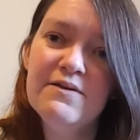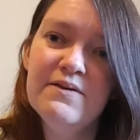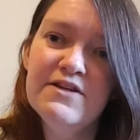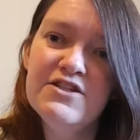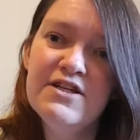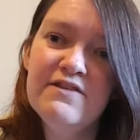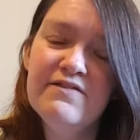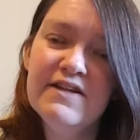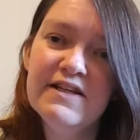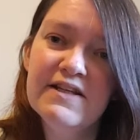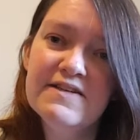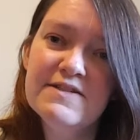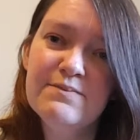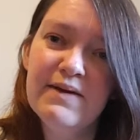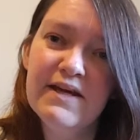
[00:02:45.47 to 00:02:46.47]
achieving
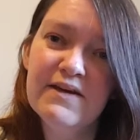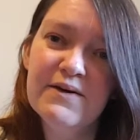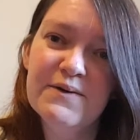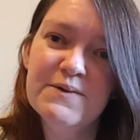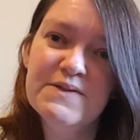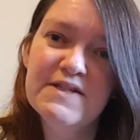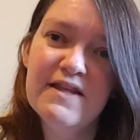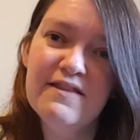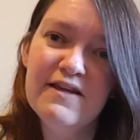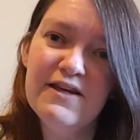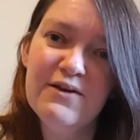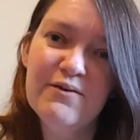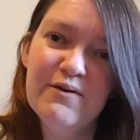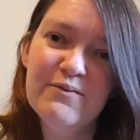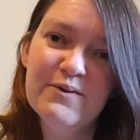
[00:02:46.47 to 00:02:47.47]
those big goals
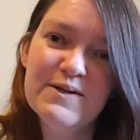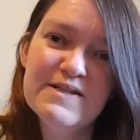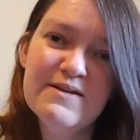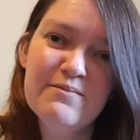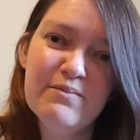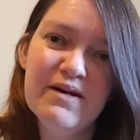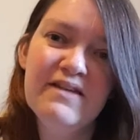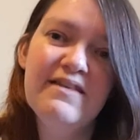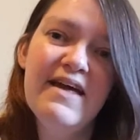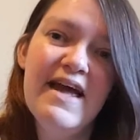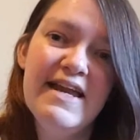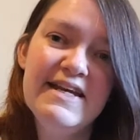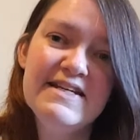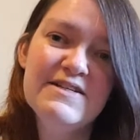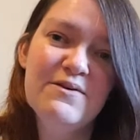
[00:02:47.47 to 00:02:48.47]
that you are wanting by the
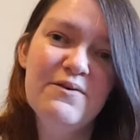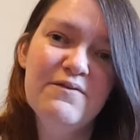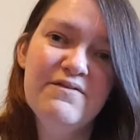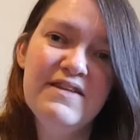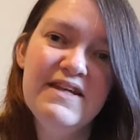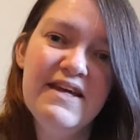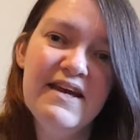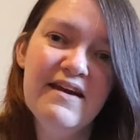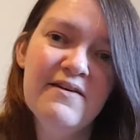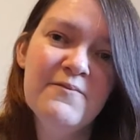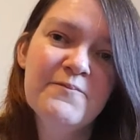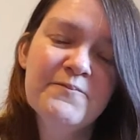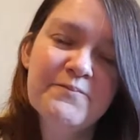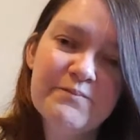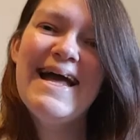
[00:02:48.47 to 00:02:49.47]
end of the year.
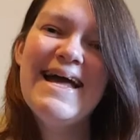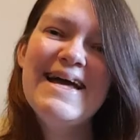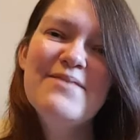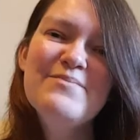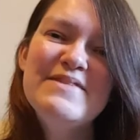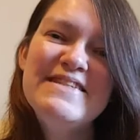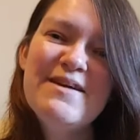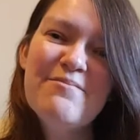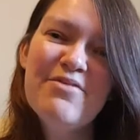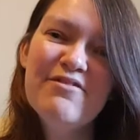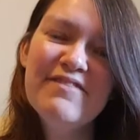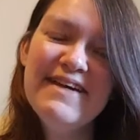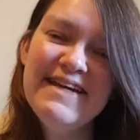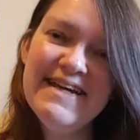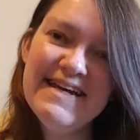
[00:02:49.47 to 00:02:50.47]
Step
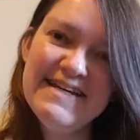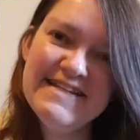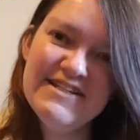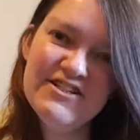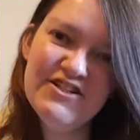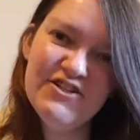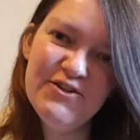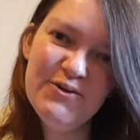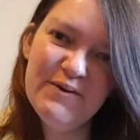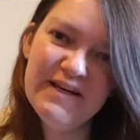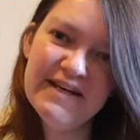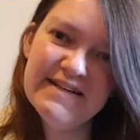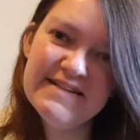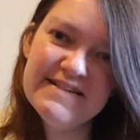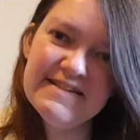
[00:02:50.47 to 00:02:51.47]
3 is to
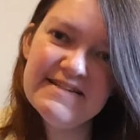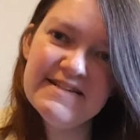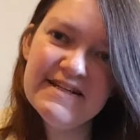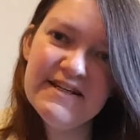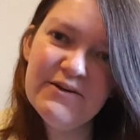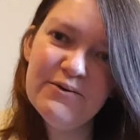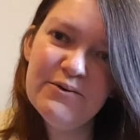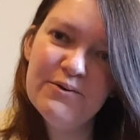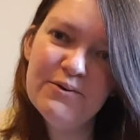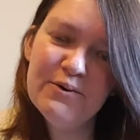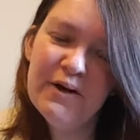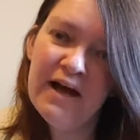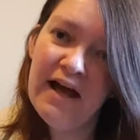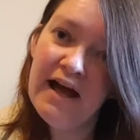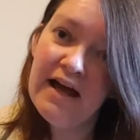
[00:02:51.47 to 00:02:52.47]
consider
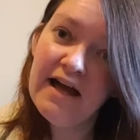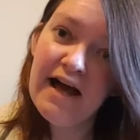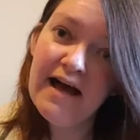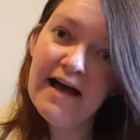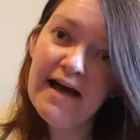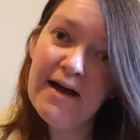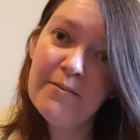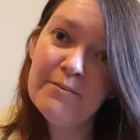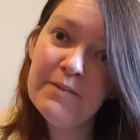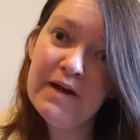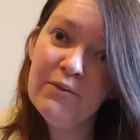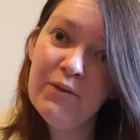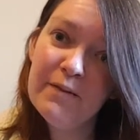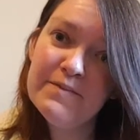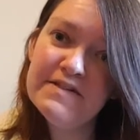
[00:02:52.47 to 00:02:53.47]
your
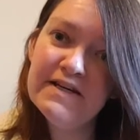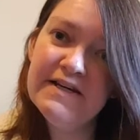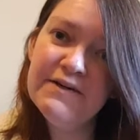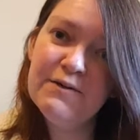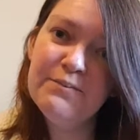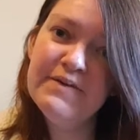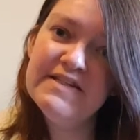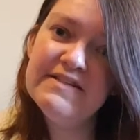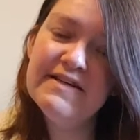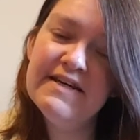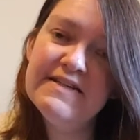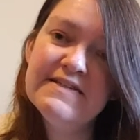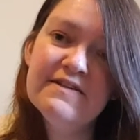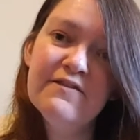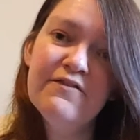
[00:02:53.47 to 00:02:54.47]
website, your
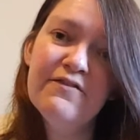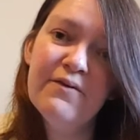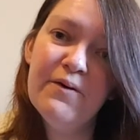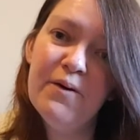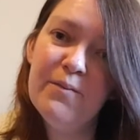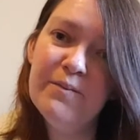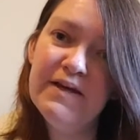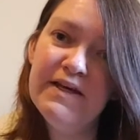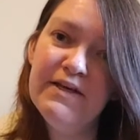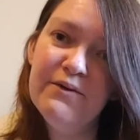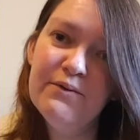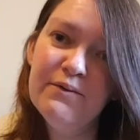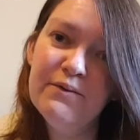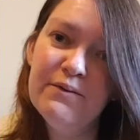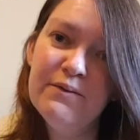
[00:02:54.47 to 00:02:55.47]
business, from
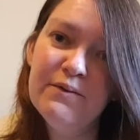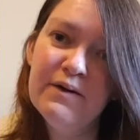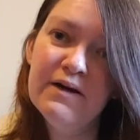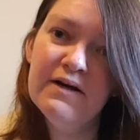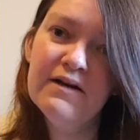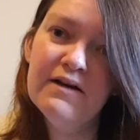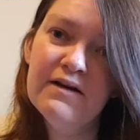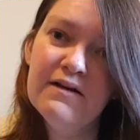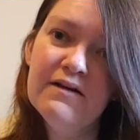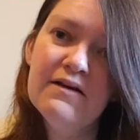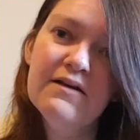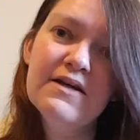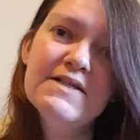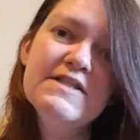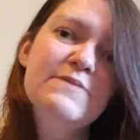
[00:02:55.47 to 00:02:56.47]
your
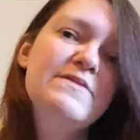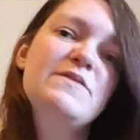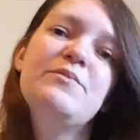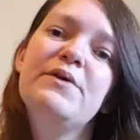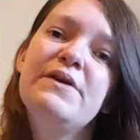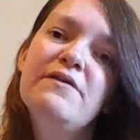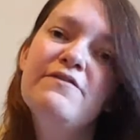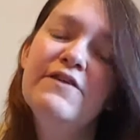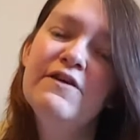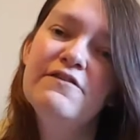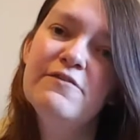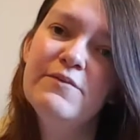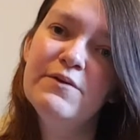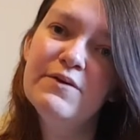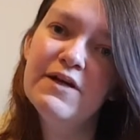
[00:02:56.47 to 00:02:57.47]
customers' point of view,
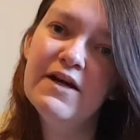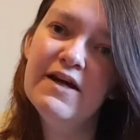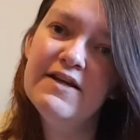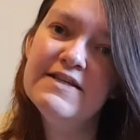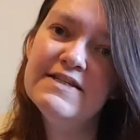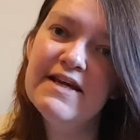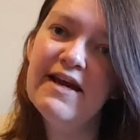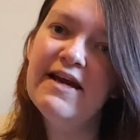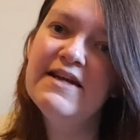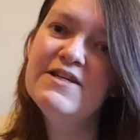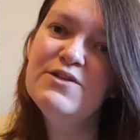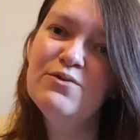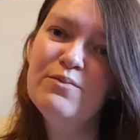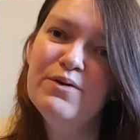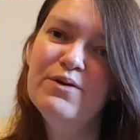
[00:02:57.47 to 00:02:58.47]
from your clients
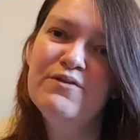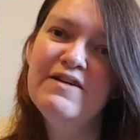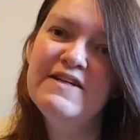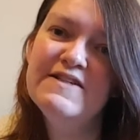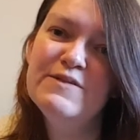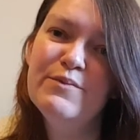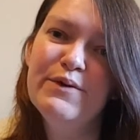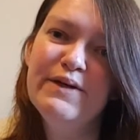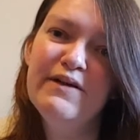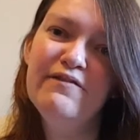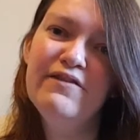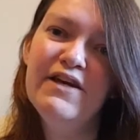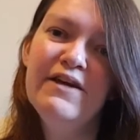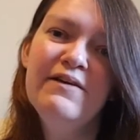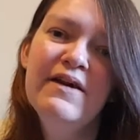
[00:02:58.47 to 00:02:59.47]
and your blog readers' point
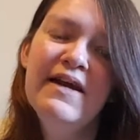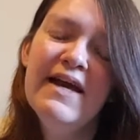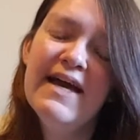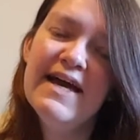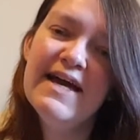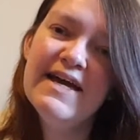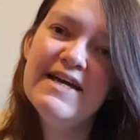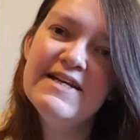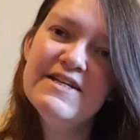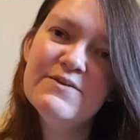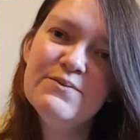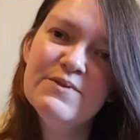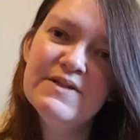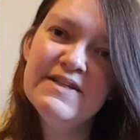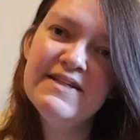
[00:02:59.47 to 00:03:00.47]
of view. And
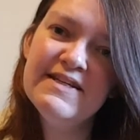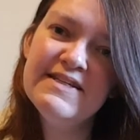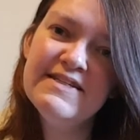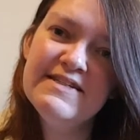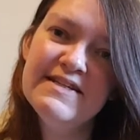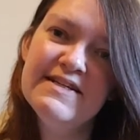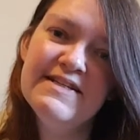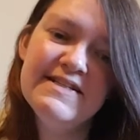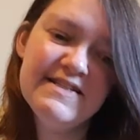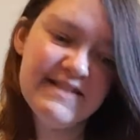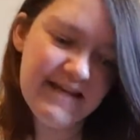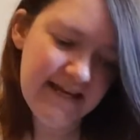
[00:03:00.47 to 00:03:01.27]
what this does